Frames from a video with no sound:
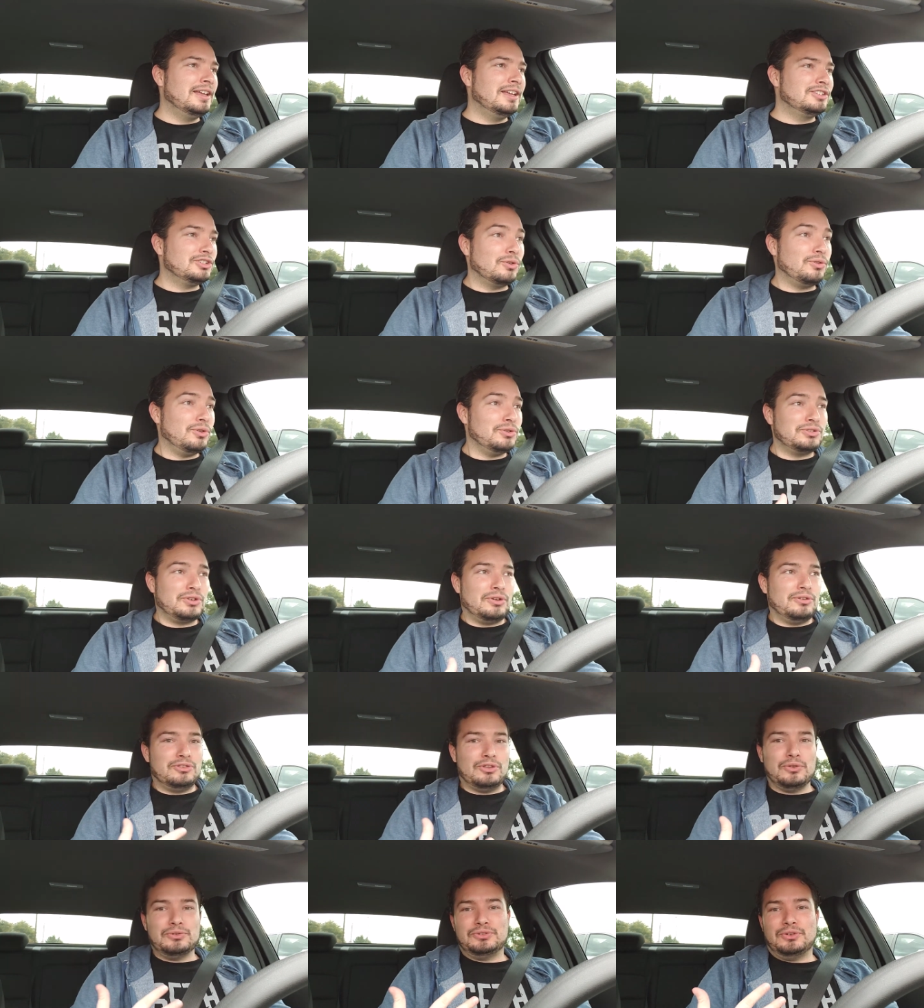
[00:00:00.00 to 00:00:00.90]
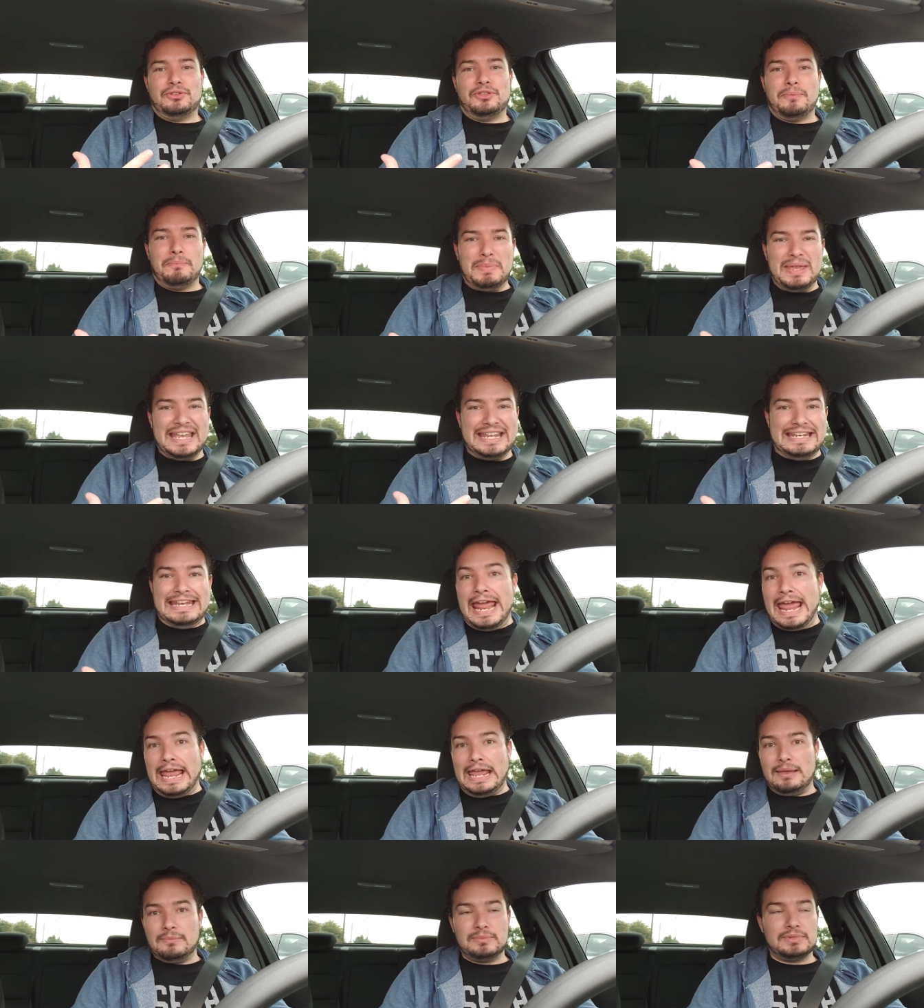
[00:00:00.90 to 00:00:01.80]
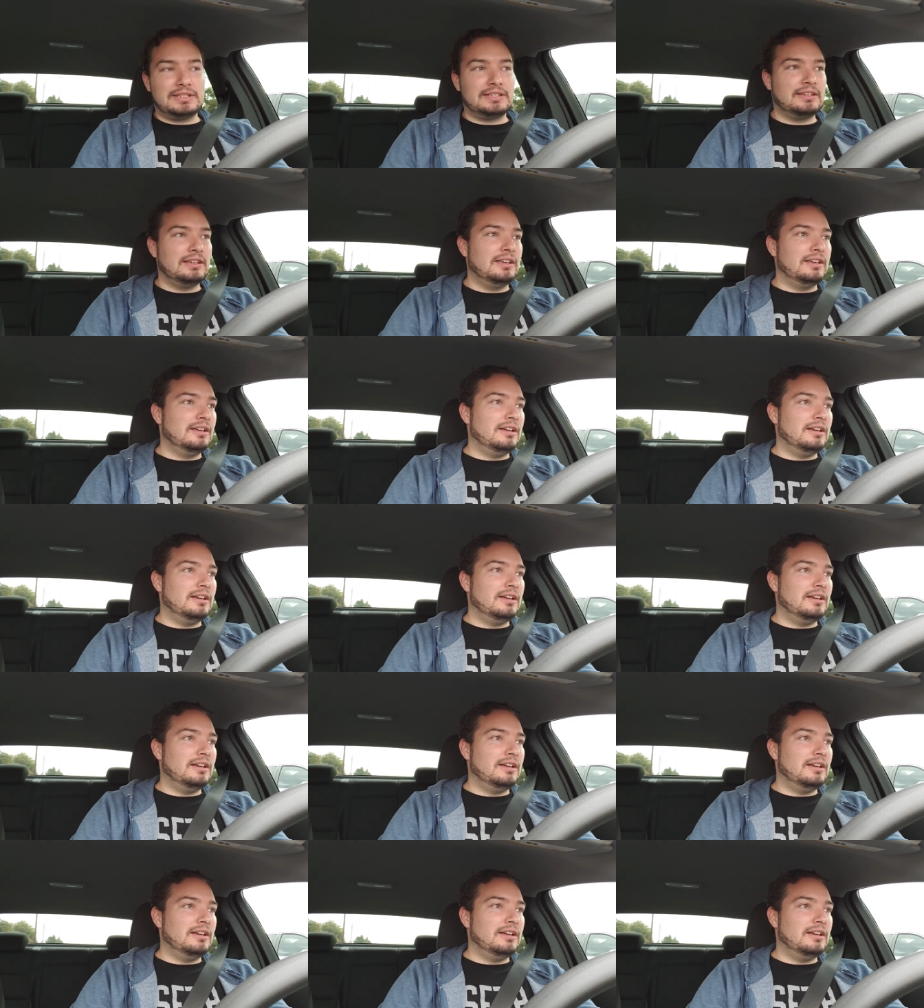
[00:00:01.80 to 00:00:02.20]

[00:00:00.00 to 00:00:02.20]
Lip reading: So those are the big names.